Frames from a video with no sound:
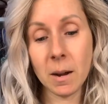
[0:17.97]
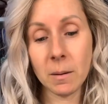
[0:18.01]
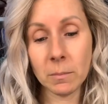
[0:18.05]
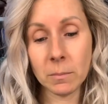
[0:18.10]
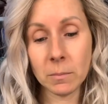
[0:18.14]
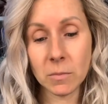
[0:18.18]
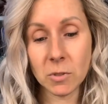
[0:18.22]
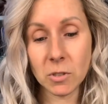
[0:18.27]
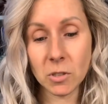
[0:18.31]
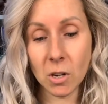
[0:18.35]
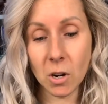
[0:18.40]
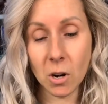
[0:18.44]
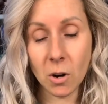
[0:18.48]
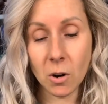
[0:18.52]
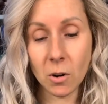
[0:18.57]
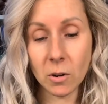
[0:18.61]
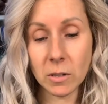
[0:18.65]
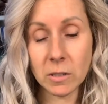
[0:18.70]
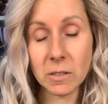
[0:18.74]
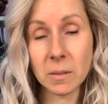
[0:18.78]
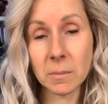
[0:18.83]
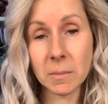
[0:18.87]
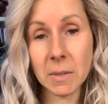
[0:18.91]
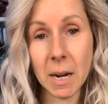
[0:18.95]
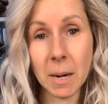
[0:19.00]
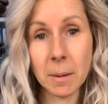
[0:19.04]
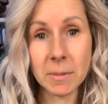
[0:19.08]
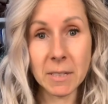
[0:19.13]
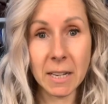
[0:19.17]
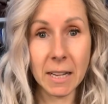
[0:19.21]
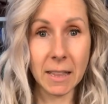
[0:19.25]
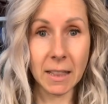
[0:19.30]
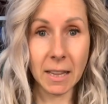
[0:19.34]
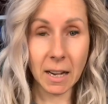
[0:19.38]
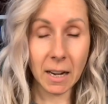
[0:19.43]
So
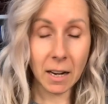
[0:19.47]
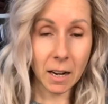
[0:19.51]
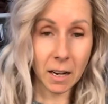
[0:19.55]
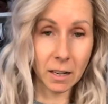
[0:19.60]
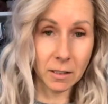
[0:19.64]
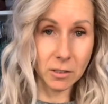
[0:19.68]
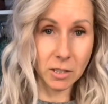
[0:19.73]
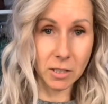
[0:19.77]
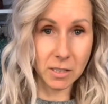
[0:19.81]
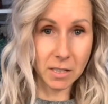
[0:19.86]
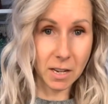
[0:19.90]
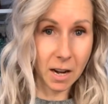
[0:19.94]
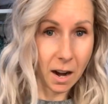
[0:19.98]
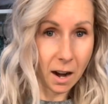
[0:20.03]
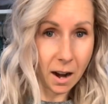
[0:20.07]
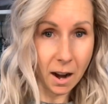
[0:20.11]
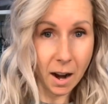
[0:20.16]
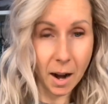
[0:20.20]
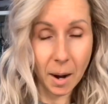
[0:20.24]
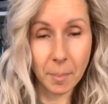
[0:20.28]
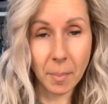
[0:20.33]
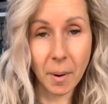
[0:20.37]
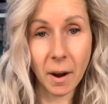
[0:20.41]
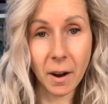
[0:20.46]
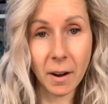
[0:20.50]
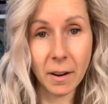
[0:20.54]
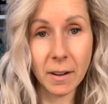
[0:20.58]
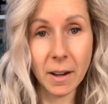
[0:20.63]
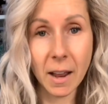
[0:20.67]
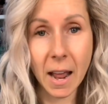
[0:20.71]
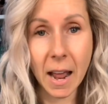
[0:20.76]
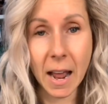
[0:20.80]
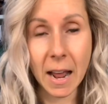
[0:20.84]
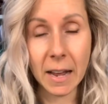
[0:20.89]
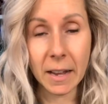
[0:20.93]
sometimes I think I'll just hop
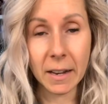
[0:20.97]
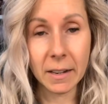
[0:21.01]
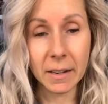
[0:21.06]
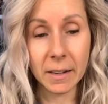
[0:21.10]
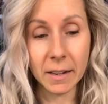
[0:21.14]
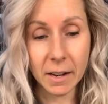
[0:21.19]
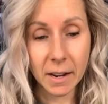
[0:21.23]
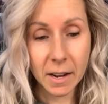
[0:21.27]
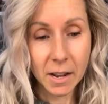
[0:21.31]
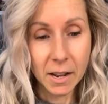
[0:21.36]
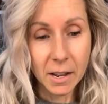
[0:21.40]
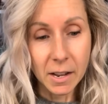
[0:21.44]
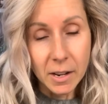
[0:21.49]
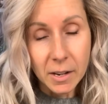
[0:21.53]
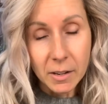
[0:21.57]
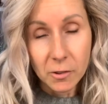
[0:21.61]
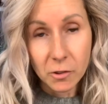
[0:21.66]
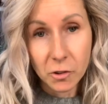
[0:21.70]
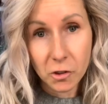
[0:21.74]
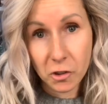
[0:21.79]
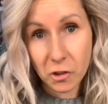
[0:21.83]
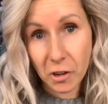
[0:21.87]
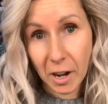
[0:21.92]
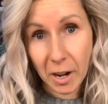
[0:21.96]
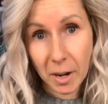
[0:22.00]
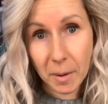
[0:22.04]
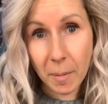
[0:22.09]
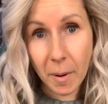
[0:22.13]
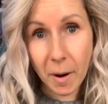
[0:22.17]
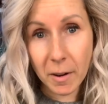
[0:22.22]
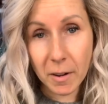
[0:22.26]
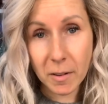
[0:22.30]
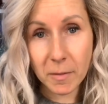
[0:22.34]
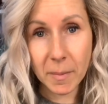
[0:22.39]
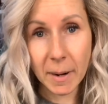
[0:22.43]
on and share
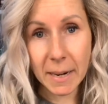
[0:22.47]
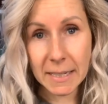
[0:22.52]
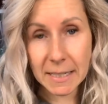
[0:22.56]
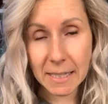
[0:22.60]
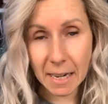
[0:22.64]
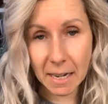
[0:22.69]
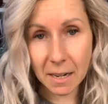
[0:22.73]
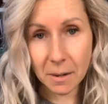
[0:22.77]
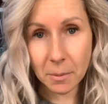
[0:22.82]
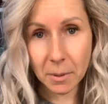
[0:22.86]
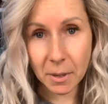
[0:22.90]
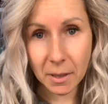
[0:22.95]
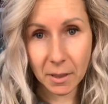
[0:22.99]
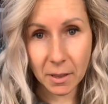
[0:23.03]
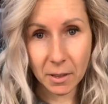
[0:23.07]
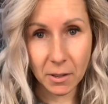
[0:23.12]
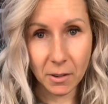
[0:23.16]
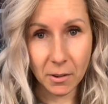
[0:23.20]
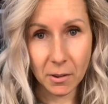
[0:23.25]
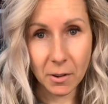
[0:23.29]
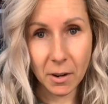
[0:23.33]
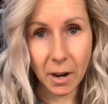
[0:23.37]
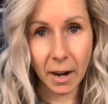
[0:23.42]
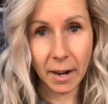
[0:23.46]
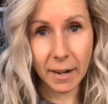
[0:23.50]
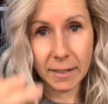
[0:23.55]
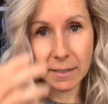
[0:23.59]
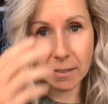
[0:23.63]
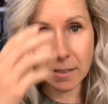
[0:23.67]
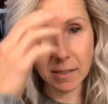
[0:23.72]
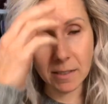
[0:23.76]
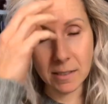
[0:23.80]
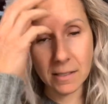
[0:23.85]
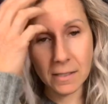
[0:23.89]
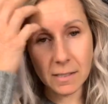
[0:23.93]
part of my day with you
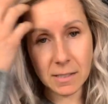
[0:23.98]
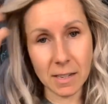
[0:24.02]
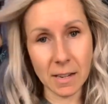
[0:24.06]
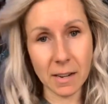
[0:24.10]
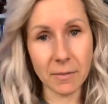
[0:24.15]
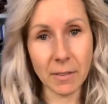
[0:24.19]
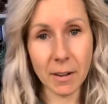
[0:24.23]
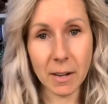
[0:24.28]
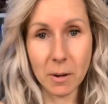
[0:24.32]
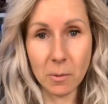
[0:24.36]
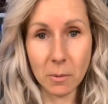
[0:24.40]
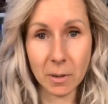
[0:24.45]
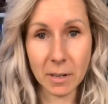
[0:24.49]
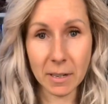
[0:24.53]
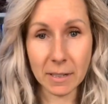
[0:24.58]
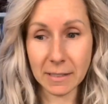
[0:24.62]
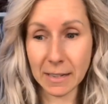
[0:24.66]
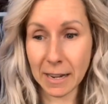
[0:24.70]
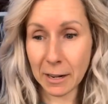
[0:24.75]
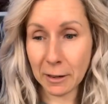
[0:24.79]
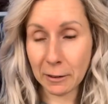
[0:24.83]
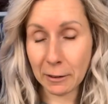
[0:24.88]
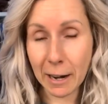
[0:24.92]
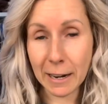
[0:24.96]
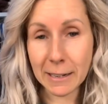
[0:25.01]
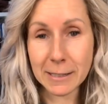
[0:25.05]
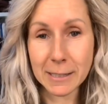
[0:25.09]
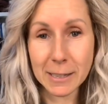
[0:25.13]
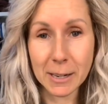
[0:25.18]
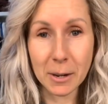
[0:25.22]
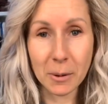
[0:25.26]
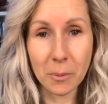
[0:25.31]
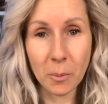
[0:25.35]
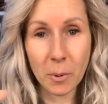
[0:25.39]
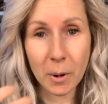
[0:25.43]
guys and see if anyone is
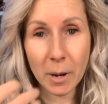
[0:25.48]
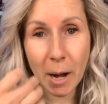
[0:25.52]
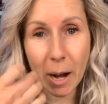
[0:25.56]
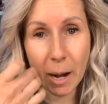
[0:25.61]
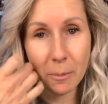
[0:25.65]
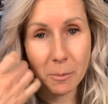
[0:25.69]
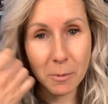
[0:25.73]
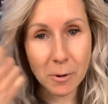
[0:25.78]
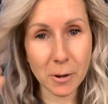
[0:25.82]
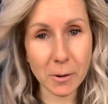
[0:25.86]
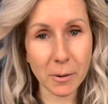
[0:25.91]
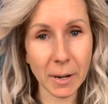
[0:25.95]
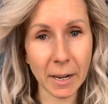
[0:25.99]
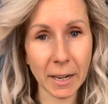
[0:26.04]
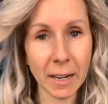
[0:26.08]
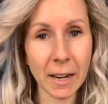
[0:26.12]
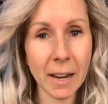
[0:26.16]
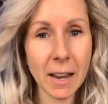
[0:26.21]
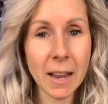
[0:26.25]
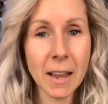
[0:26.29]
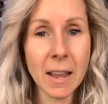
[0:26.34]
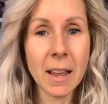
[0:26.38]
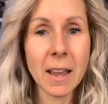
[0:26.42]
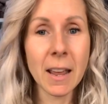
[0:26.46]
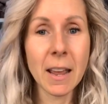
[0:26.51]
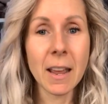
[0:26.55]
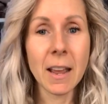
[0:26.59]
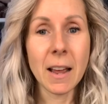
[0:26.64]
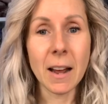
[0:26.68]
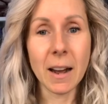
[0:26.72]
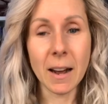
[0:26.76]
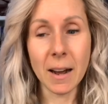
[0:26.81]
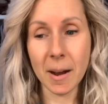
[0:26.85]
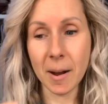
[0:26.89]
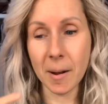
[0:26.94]
interested in what I'm doing
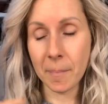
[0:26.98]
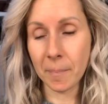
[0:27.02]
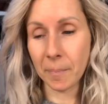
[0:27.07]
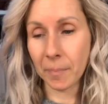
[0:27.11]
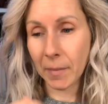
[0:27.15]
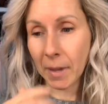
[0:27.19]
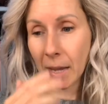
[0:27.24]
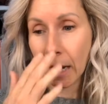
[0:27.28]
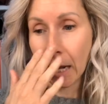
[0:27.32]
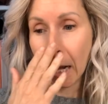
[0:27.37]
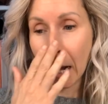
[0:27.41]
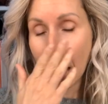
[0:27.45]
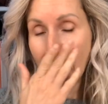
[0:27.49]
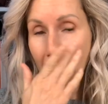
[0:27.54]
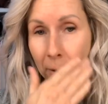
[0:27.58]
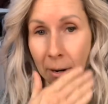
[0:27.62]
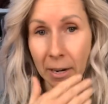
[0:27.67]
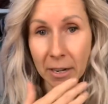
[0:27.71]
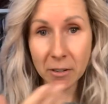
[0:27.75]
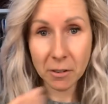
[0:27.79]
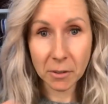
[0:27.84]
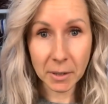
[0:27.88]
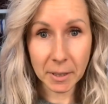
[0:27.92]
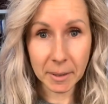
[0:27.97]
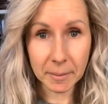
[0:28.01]
and how I do it.